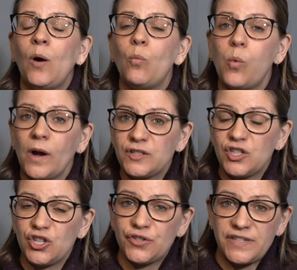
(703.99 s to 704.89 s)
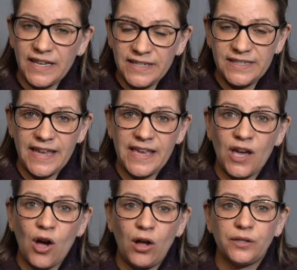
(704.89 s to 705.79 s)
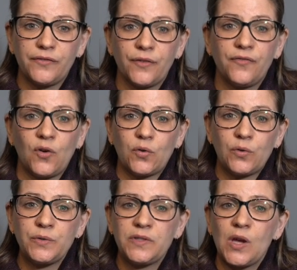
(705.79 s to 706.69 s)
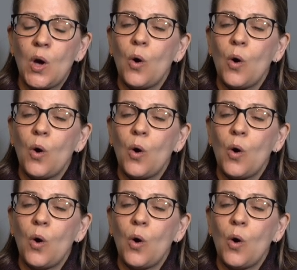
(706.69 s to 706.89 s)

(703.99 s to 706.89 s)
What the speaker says: Once you're done taking all of your photos,